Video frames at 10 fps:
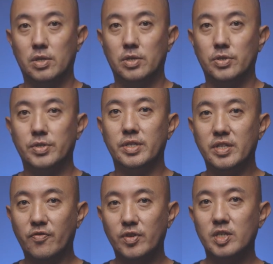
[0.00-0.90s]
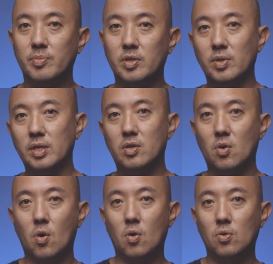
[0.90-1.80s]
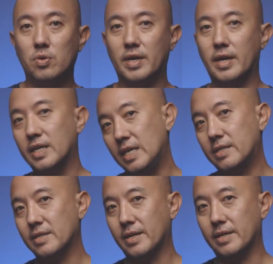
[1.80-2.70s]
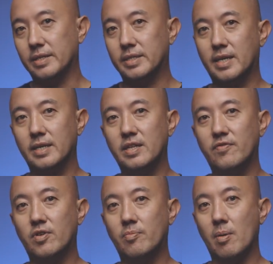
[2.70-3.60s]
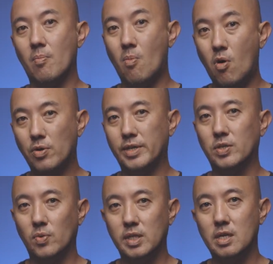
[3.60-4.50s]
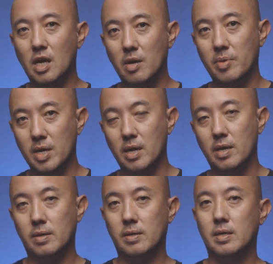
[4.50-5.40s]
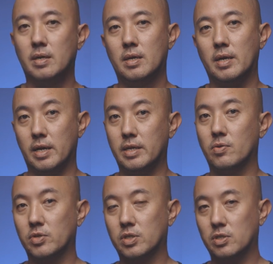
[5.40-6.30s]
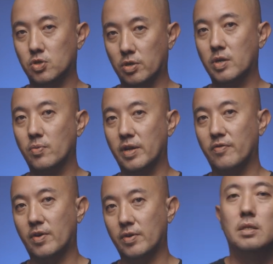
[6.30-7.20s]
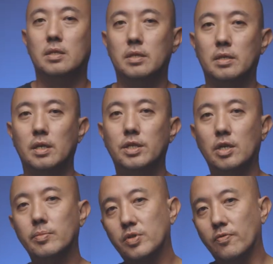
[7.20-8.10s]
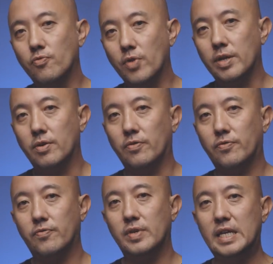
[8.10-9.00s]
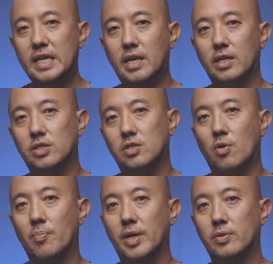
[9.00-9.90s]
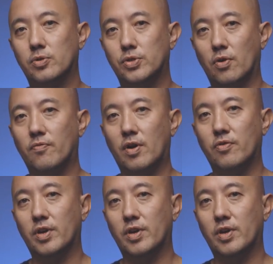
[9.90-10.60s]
So the difference between cold and heated tyres can differ by more than 20 kPa. And it was shocking when I found out. In terms of rate of leakage compared to stock valve